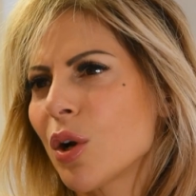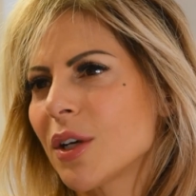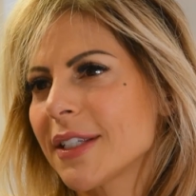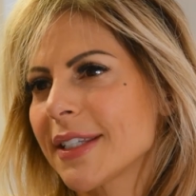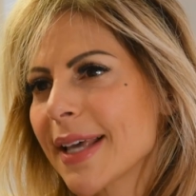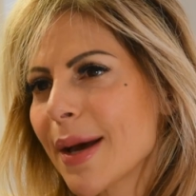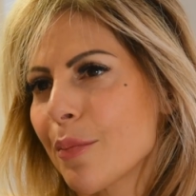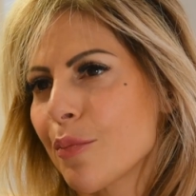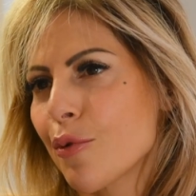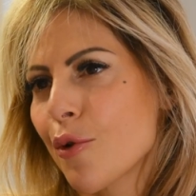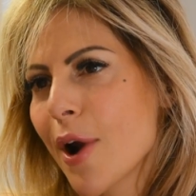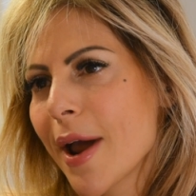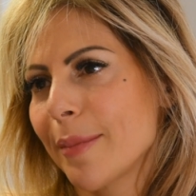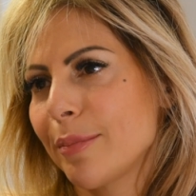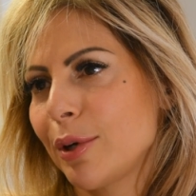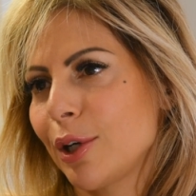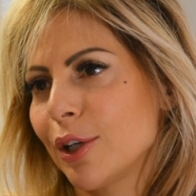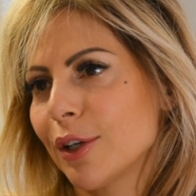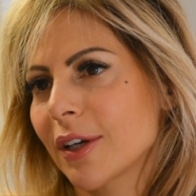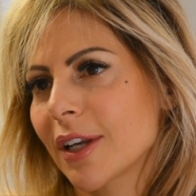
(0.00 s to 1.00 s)
what does that
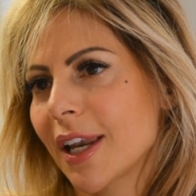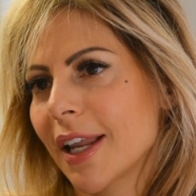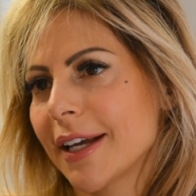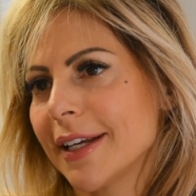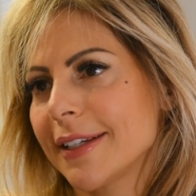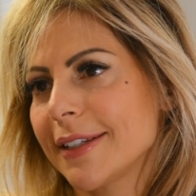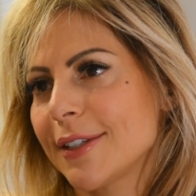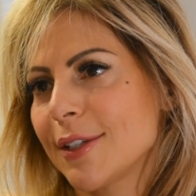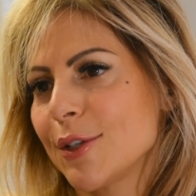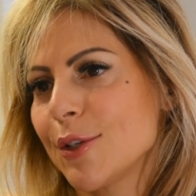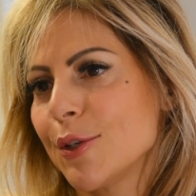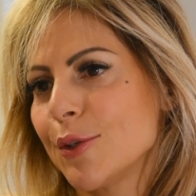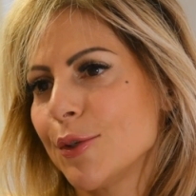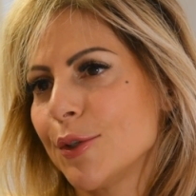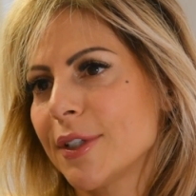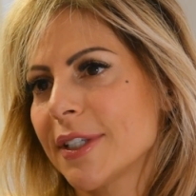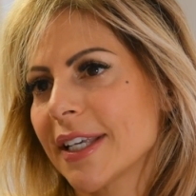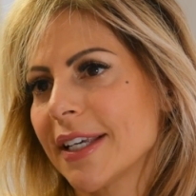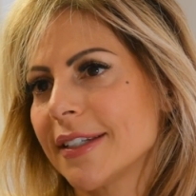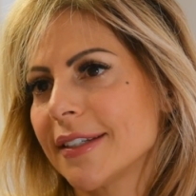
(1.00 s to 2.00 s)
prep look like to you?
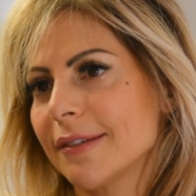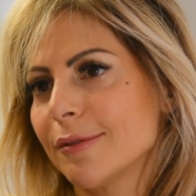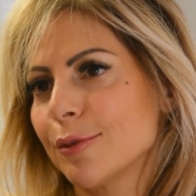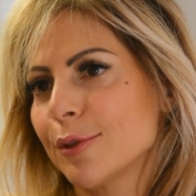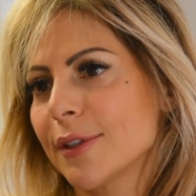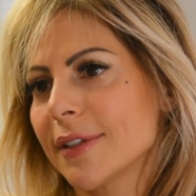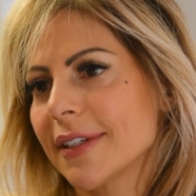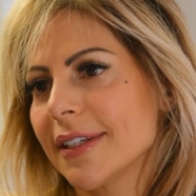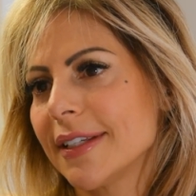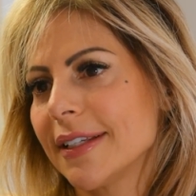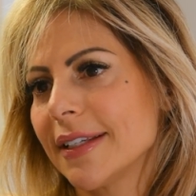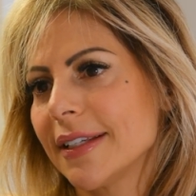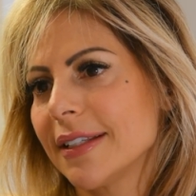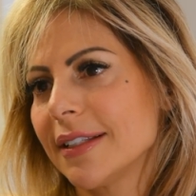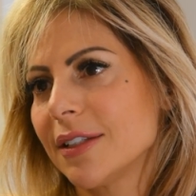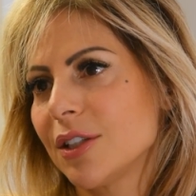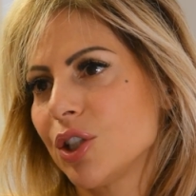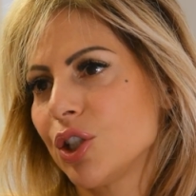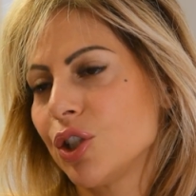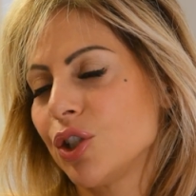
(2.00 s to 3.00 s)
You said
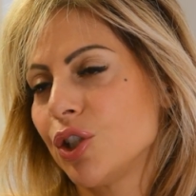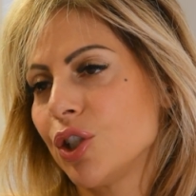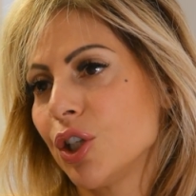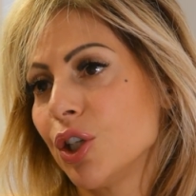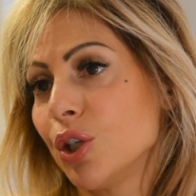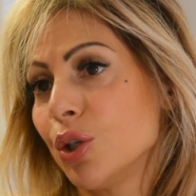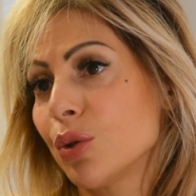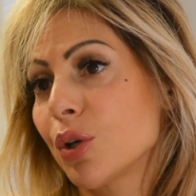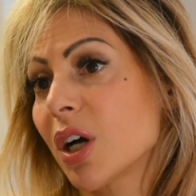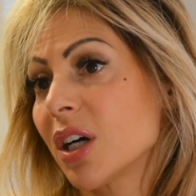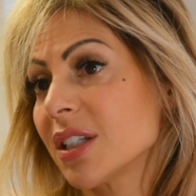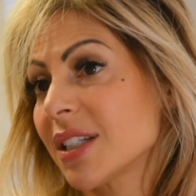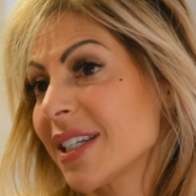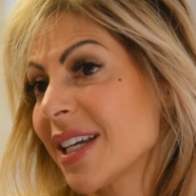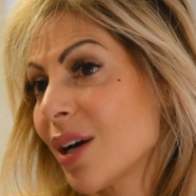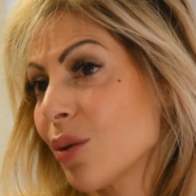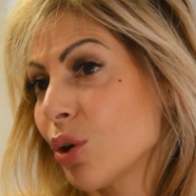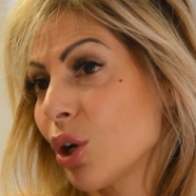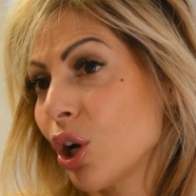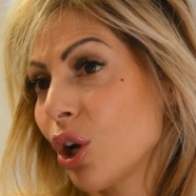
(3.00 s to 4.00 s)
do you cut
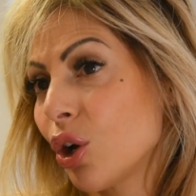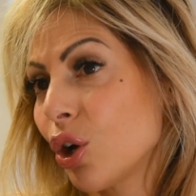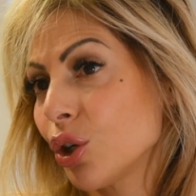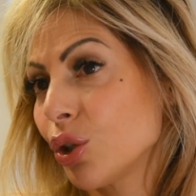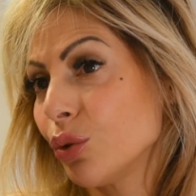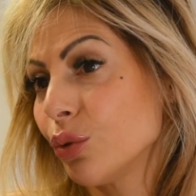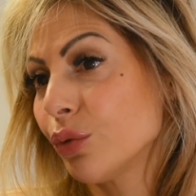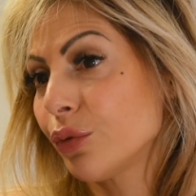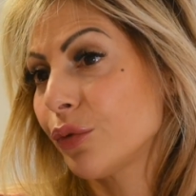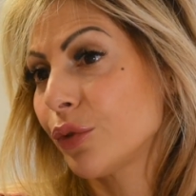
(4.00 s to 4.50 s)
down a lot on your